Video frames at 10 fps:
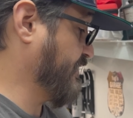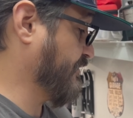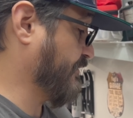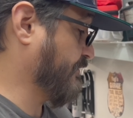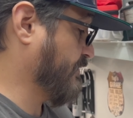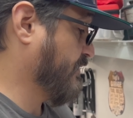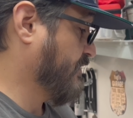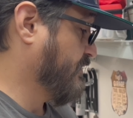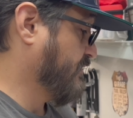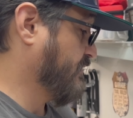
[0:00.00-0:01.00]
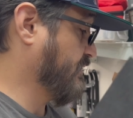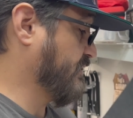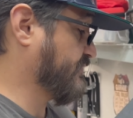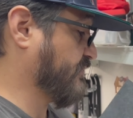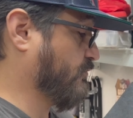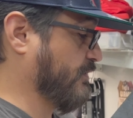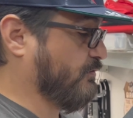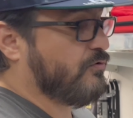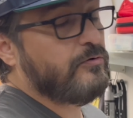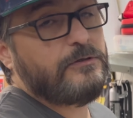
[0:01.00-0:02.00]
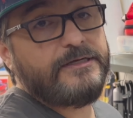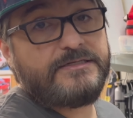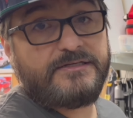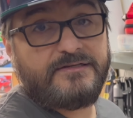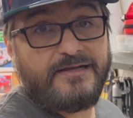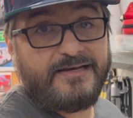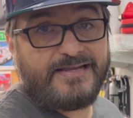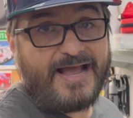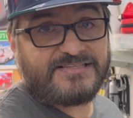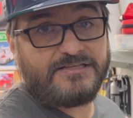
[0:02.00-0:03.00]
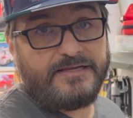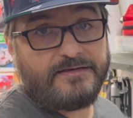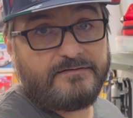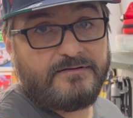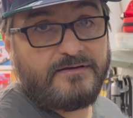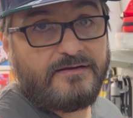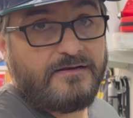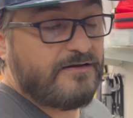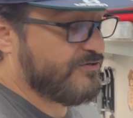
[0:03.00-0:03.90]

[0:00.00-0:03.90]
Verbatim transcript: here is oil, coolant, and gasoline. All right.